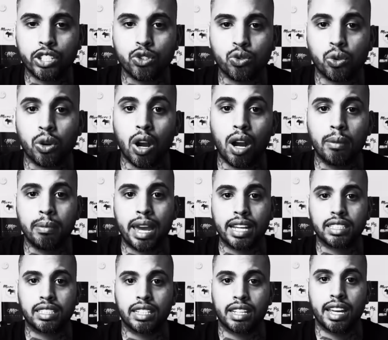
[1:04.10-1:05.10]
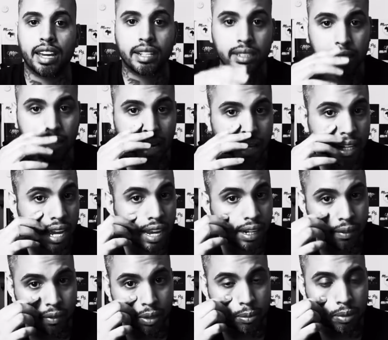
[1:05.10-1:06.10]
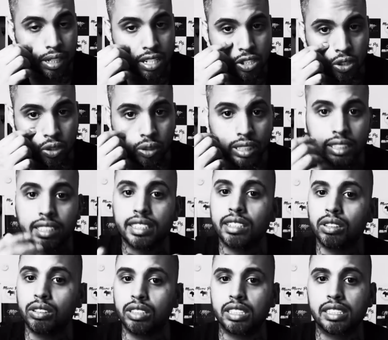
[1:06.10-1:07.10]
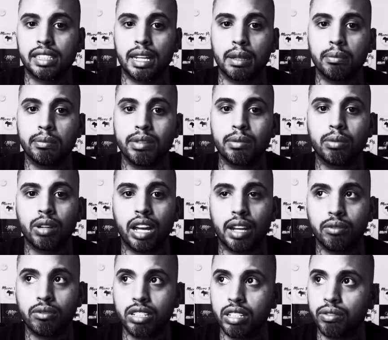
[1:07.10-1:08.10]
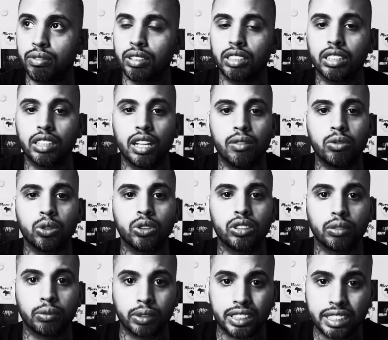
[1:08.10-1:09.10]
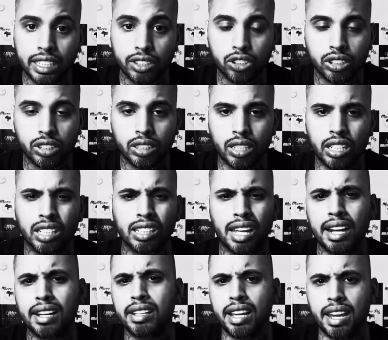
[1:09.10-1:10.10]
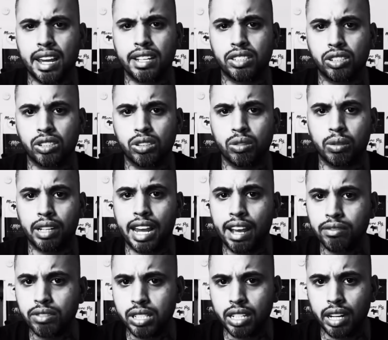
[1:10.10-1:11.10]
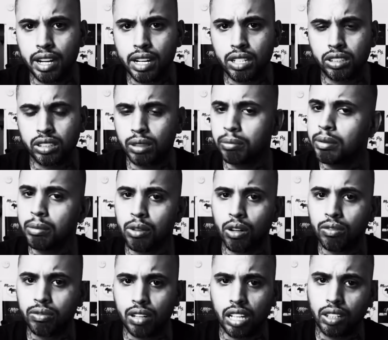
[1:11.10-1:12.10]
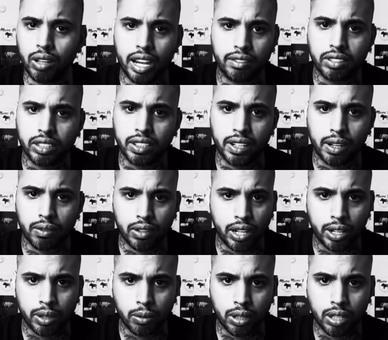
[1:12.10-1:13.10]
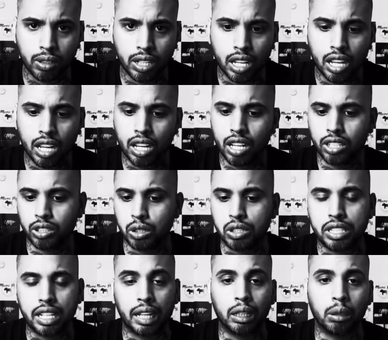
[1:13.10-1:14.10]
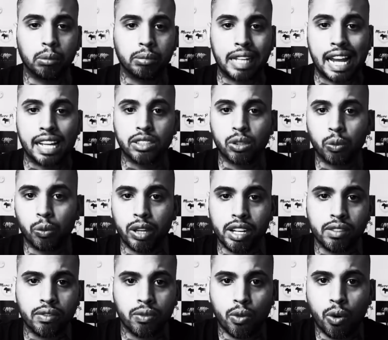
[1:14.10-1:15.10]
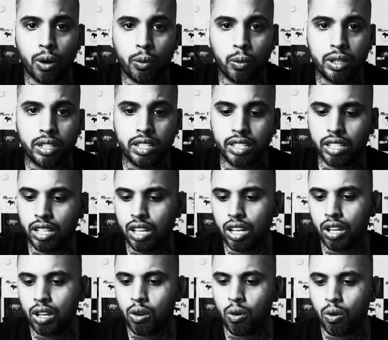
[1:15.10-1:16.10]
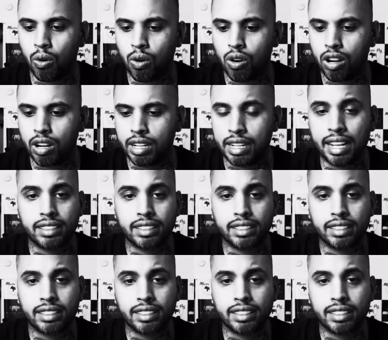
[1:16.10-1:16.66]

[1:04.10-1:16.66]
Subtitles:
drawback to that is that not everybody's going to heal the same. People have different levels of retention, and a lot of that has to do with aftercare. Some people don't follow aftercare very well. You tell them not to wet it for a week or